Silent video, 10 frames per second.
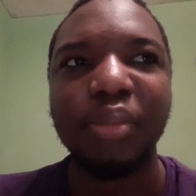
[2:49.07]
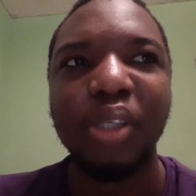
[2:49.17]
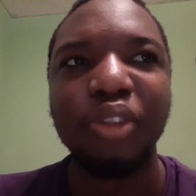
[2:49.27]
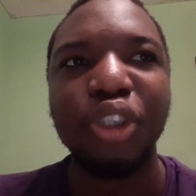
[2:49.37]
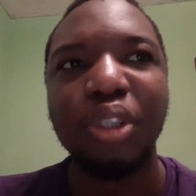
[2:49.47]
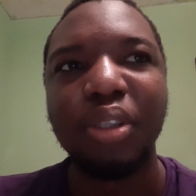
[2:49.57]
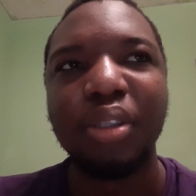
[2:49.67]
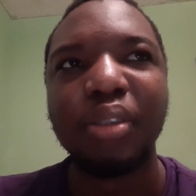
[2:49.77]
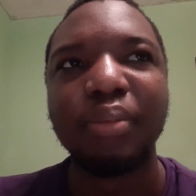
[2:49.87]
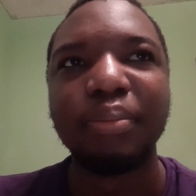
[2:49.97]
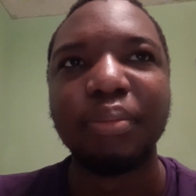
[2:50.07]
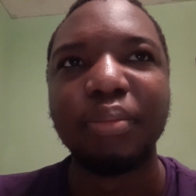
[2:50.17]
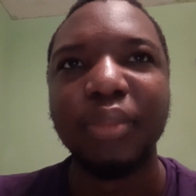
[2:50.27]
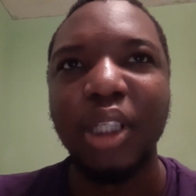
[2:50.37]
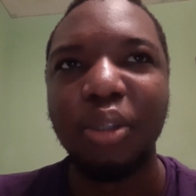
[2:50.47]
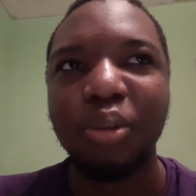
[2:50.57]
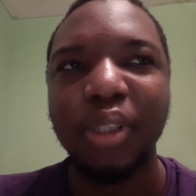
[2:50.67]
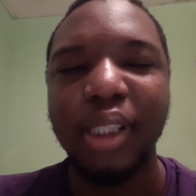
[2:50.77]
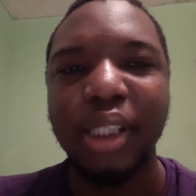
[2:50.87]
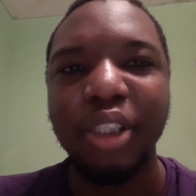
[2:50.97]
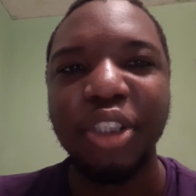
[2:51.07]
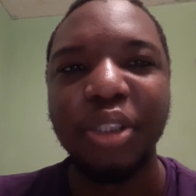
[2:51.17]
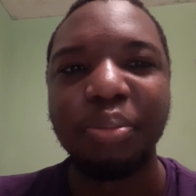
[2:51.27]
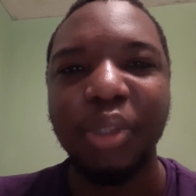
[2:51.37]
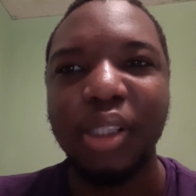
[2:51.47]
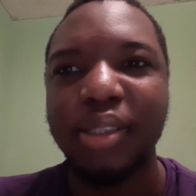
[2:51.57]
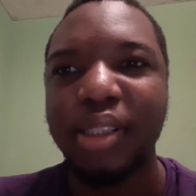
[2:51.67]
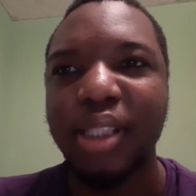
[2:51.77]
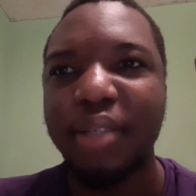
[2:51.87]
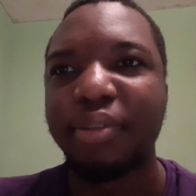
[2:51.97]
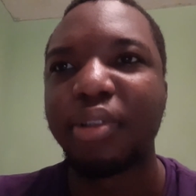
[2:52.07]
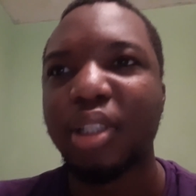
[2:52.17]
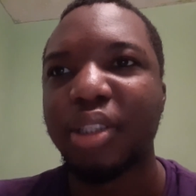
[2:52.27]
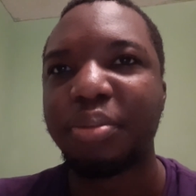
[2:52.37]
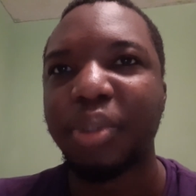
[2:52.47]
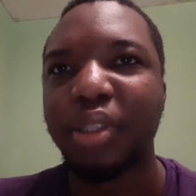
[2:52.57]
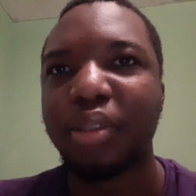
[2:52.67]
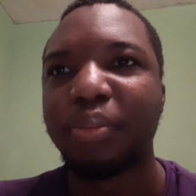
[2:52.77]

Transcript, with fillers: of shock, and old age because of the death of her husband,